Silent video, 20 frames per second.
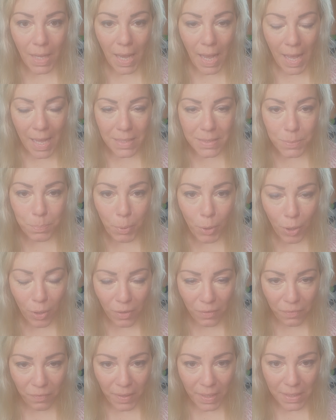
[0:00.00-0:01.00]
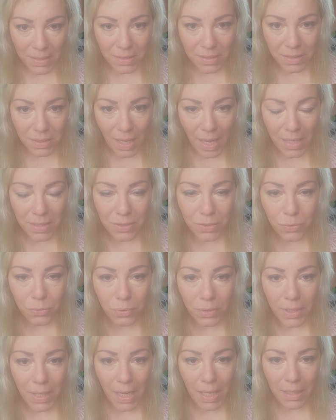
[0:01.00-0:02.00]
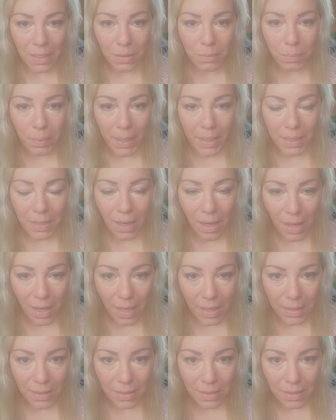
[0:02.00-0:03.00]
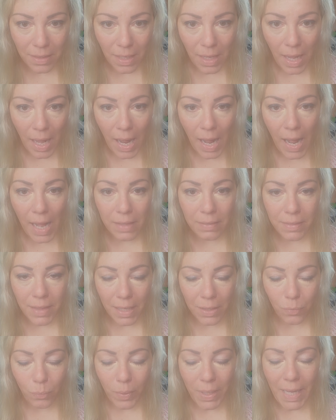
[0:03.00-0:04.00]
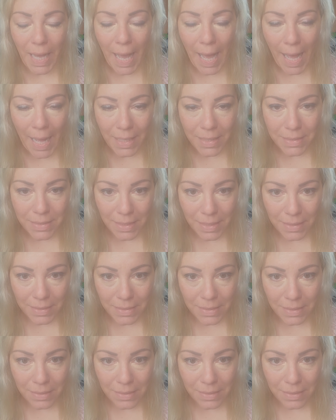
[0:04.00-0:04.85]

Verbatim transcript: as perfect as created by God, and then we act it.